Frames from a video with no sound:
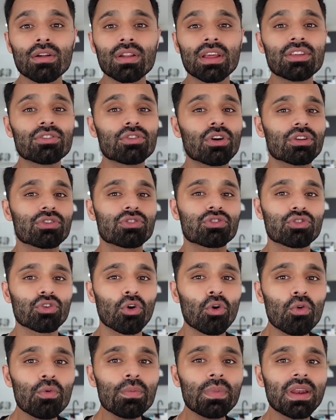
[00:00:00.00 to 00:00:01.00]
He's got
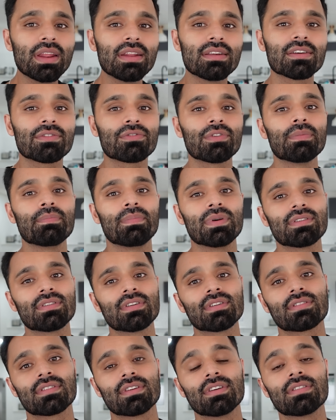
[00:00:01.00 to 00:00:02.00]
so many different
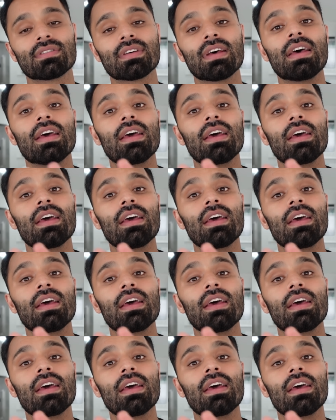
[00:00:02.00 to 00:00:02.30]
businesses